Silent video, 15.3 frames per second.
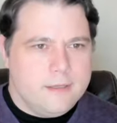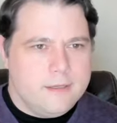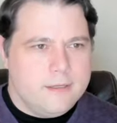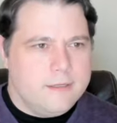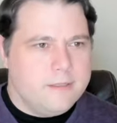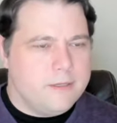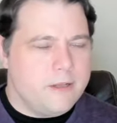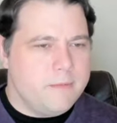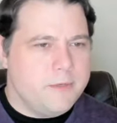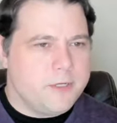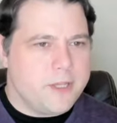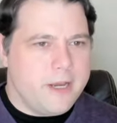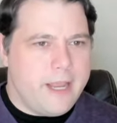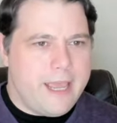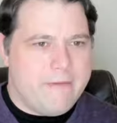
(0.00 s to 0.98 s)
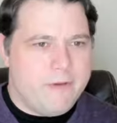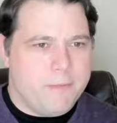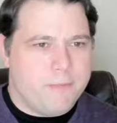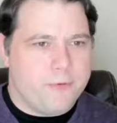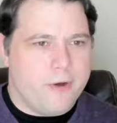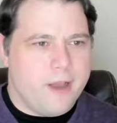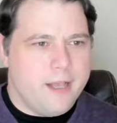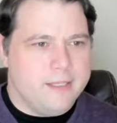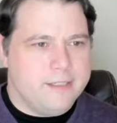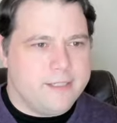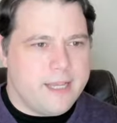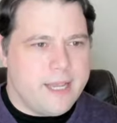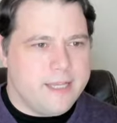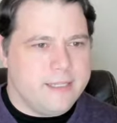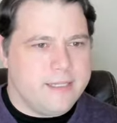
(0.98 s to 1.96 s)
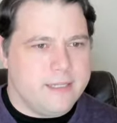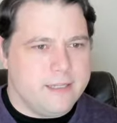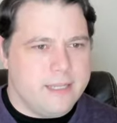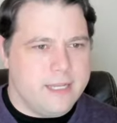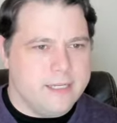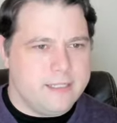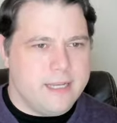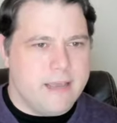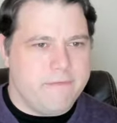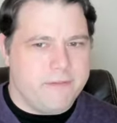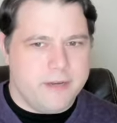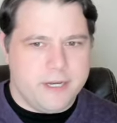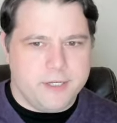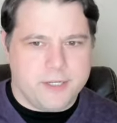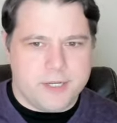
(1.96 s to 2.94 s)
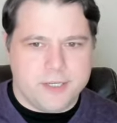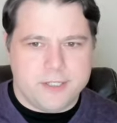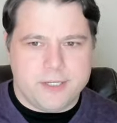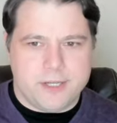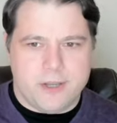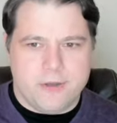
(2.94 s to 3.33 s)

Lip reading: So I'm just going to have it process these definitions.